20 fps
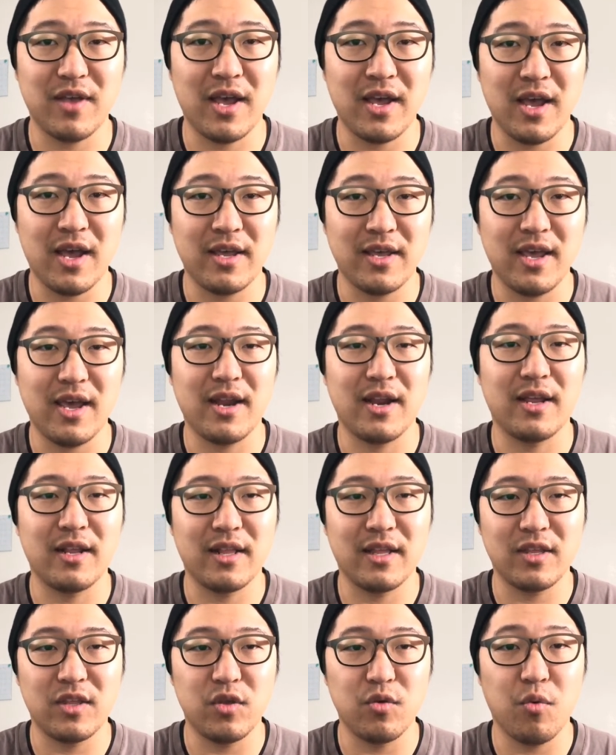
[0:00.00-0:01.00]
I get it.
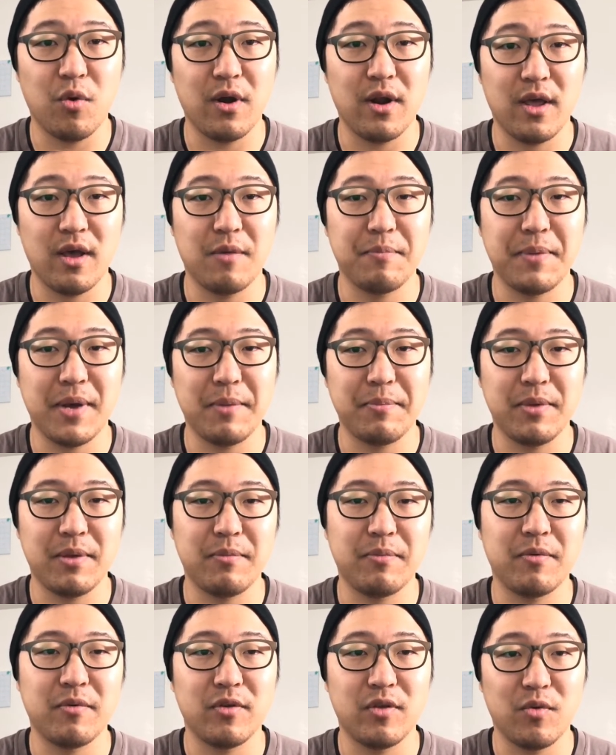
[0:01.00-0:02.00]
Like, you want to help out
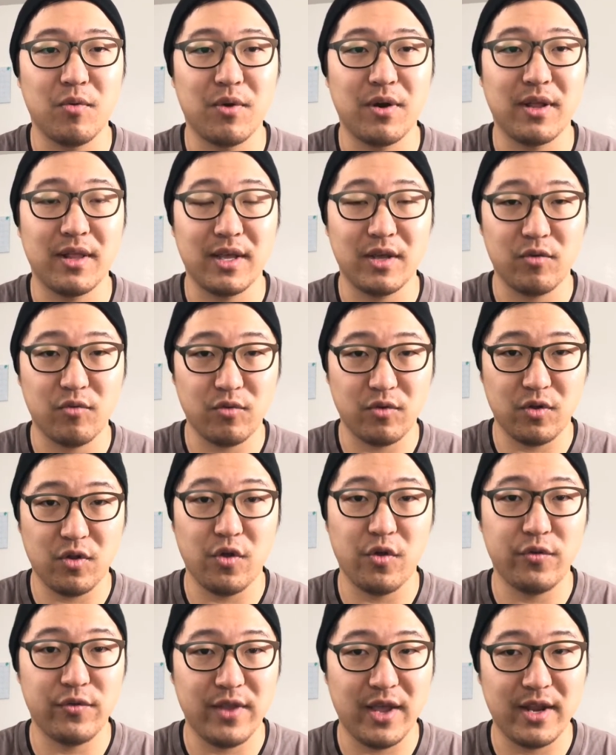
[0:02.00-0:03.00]
people, you want to like
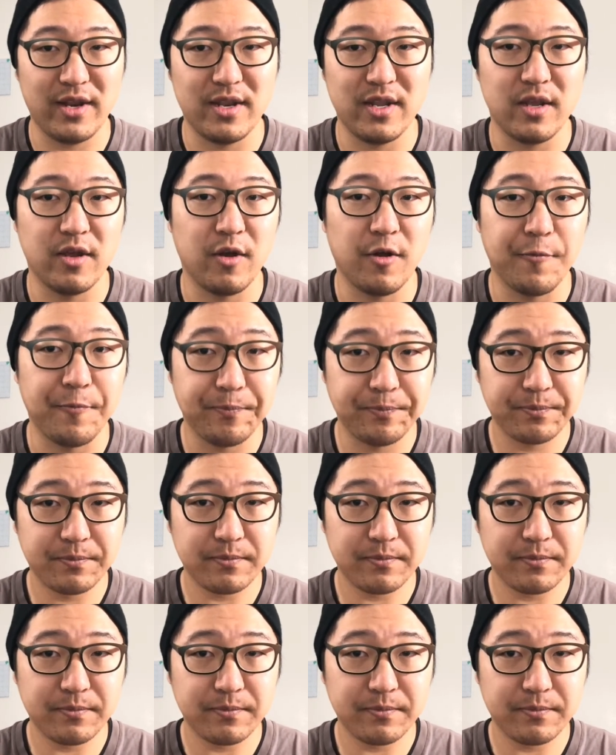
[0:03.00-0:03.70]
close that deal,